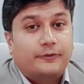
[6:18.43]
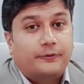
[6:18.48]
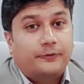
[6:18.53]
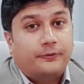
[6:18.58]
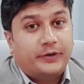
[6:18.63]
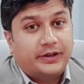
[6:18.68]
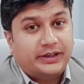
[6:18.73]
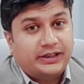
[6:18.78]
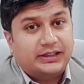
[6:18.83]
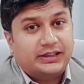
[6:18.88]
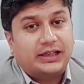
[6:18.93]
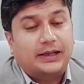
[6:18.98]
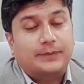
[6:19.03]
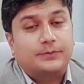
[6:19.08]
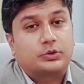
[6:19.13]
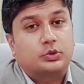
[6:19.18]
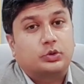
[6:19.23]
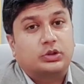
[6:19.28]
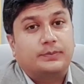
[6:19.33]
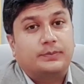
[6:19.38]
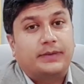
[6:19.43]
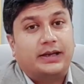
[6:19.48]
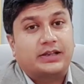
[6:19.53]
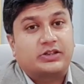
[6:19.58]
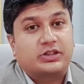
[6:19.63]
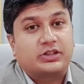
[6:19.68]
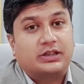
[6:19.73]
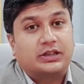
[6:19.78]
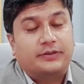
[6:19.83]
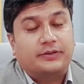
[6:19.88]
When it comes to the
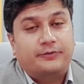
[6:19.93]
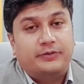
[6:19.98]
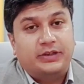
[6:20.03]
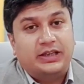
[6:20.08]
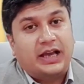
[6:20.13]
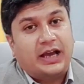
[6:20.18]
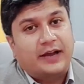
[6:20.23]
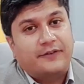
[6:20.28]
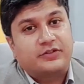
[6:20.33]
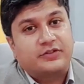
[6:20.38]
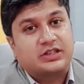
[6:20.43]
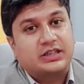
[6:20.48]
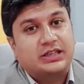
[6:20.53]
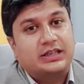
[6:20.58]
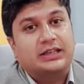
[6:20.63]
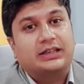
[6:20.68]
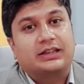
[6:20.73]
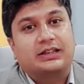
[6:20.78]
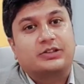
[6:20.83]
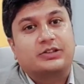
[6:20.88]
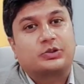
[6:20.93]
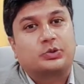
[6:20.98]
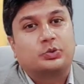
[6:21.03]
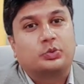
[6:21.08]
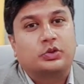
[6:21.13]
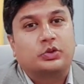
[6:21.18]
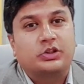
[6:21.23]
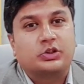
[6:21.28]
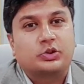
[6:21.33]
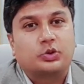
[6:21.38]
matching, we have seen that
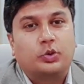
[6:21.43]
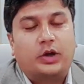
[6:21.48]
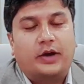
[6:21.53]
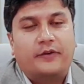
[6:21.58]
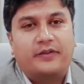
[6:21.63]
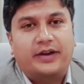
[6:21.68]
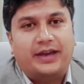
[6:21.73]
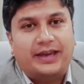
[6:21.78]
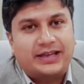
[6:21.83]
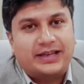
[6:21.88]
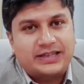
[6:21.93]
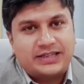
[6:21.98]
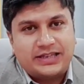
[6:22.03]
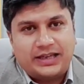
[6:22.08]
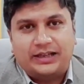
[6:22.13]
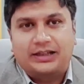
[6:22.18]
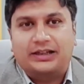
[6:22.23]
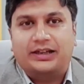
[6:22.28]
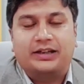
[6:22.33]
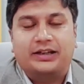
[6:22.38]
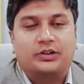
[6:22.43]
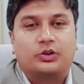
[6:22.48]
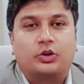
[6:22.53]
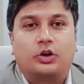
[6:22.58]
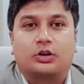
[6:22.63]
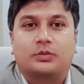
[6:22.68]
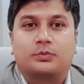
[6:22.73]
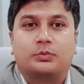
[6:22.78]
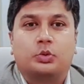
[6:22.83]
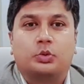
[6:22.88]
students who have excelled and
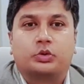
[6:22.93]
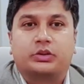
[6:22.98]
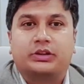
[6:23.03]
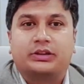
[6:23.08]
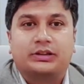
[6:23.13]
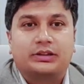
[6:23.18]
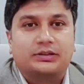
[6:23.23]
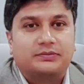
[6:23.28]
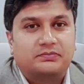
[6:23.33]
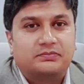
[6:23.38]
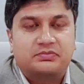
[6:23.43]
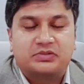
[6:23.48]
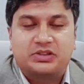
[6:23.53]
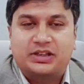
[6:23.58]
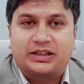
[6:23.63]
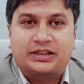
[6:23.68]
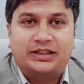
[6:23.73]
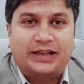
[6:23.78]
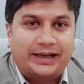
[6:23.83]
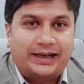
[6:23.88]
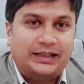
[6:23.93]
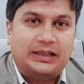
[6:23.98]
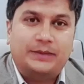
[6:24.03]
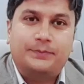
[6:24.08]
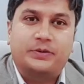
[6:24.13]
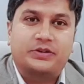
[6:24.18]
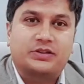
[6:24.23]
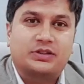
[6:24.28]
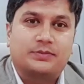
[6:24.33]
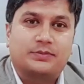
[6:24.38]
got more than say
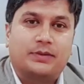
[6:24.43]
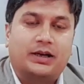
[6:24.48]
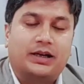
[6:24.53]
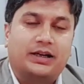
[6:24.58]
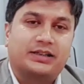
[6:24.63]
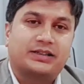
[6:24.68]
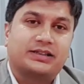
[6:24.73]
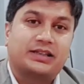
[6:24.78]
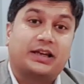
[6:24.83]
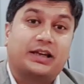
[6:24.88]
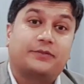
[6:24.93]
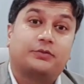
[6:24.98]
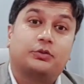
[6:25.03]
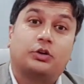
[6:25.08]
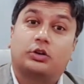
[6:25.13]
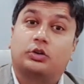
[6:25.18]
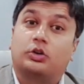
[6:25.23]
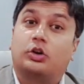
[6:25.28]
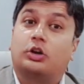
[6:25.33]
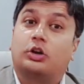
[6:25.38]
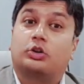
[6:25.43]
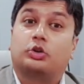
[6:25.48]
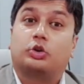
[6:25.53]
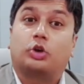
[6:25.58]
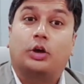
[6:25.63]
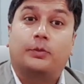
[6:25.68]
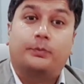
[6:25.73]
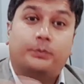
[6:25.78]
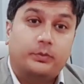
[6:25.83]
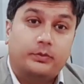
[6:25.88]
90% marks have not got
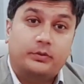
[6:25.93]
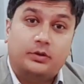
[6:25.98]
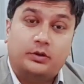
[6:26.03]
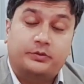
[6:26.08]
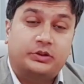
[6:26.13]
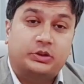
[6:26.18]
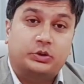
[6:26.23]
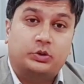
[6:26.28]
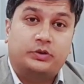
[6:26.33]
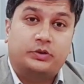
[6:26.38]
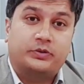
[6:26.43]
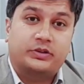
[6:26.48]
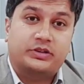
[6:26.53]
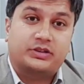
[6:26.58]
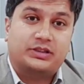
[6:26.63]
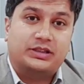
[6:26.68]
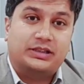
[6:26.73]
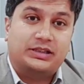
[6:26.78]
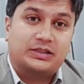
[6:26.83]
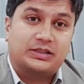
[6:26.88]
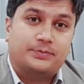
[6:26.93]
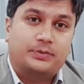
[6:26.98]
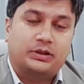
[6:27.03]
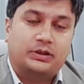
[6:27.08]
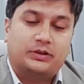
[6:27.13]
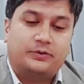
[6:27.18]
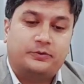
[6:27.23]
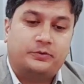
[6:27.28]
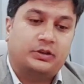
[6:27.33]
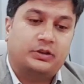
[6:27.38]
top of the universities,
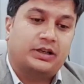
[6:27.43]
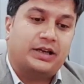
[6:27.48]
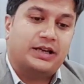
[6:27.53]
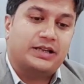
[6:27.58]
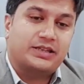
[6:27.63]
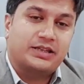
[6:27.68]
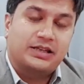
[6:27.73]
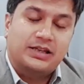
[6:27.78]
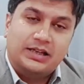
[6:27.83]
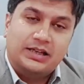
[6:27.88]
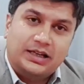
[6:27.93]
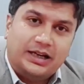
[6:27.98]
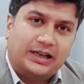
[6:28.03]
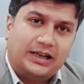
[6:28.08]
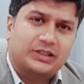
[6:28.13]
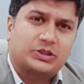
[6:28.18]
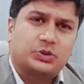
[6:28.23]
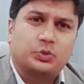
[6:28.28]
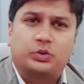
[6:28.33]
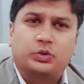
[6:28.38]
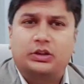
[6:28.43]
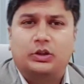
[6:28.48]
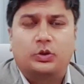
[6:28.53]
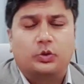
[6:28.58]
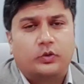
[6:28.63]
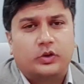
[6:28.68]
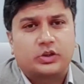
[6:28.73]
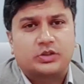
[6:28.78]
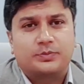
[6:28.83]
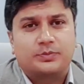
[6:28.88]
but whereas a student who
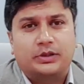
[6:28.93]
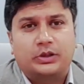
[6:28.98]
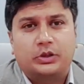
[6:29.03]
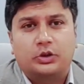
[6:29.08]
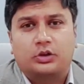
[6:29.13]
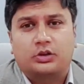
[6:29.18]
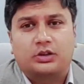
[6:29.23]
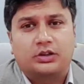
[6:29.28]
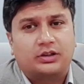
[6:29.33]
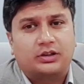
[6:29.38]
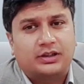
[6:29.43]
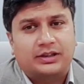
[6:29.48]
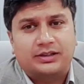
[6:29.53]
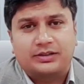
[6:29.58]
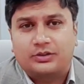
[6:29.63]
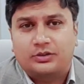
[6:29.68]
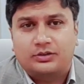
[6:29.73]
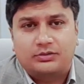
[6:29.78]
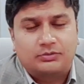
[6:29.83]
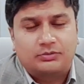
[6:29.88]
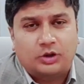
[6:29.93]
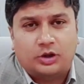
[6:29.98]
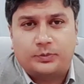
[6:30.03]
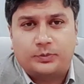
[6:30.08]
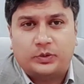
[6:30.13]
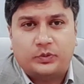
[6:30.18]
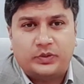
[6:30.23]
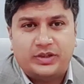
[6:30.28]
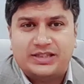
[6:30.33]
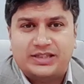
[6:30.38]
was mediocre and got
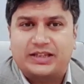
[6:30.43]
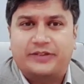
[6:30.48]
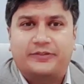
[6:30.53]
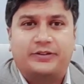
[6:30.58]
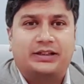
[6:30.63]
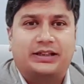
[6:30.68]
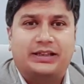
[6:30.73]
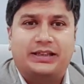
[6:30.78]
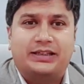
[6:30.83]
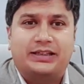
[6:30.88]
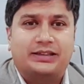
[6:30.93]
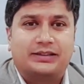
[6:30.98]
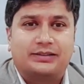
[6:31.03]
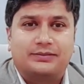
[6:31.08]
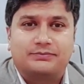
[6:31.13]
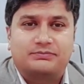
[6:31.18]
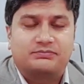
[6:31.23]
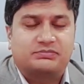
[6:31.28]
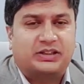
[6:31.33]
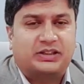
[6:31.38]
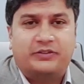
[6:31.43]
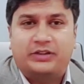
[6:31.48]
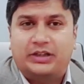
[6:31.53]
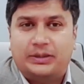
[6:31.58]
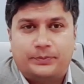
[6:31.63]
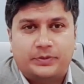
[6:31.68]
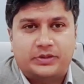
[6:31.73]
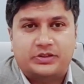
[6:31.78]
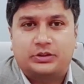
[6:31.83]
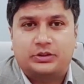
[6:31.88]
between 70% or
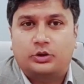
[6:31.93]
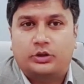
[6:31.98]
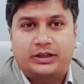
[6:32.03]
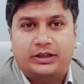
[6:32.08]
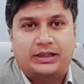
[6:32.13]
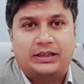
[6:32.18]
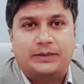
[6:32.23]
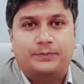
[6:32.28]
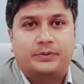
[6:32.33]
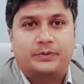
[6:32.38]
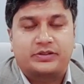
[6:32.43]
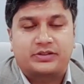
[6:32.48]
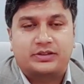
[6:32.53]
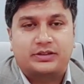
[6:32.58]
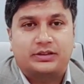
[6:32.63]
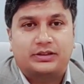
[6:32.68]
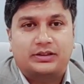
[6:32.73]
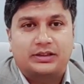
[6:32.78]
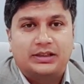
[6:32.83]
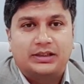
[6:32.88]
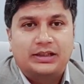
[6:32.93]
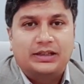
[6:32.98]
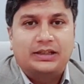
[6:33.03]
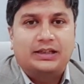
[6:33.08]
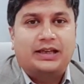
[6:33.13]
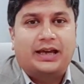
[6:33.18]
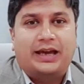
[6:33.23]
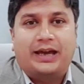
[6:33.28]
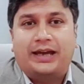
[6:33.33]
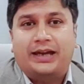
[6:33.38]
80%
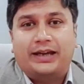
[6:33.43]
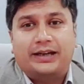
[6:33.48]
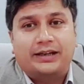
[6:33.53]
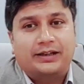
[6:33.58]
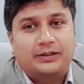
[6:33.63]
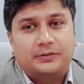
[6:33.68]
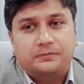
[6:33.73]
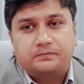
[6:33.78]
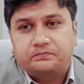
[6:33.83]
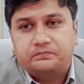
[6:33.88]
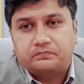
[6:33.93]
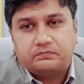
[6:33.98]
and